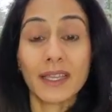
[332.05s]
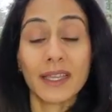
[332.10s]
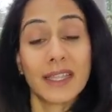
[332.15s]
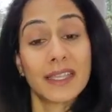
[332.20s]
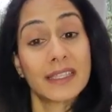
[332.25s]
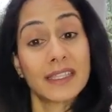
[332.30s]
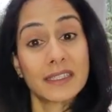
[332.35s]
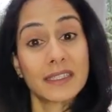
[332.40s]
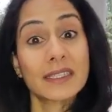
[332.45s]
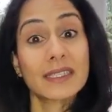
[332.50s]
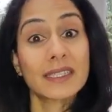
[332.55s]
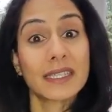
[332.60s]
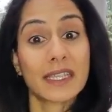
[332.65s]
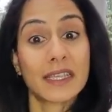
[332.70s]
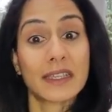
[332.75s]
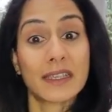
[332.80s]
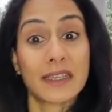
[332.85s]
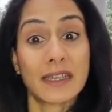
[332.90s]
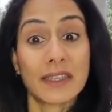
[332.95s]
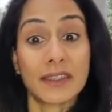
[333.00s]
And this is
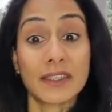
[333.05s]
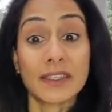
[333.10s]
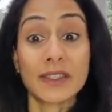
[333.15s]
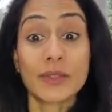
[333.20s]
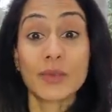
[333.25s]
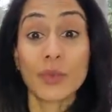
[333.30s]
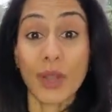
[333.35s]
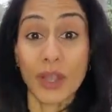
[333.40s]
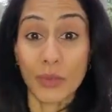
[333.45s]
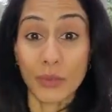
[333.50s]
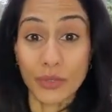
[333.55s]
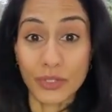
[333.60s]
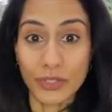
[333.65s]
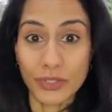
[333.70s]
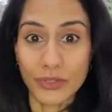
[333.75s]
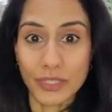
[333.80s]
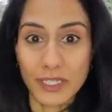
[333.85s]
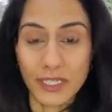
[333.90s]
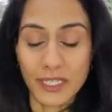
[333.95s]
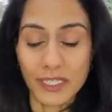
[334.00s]
key, and this is what I want
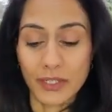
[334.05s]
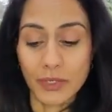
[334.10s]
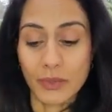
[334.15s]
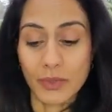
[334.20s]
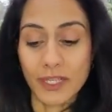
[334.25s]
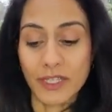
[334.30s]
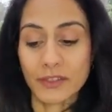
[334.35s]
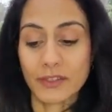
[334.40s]
you to take away.